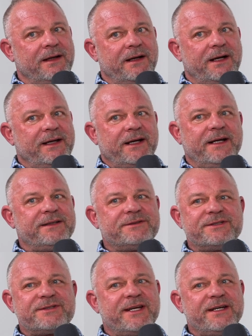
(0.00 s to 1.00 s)
I
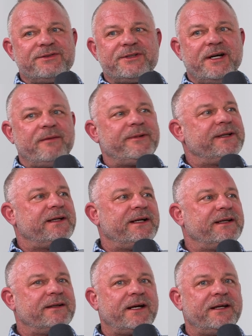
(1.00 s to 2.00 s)
just can't stop it.
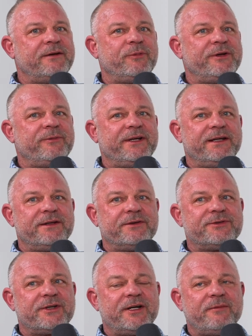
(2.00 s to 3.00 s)
And when
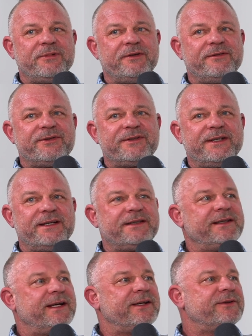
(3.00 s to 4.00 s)
there's a couple of us that get
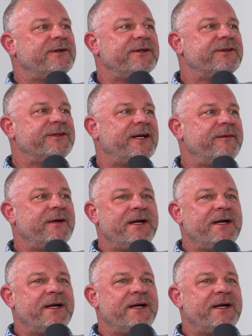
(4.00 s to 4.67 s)
together all the time.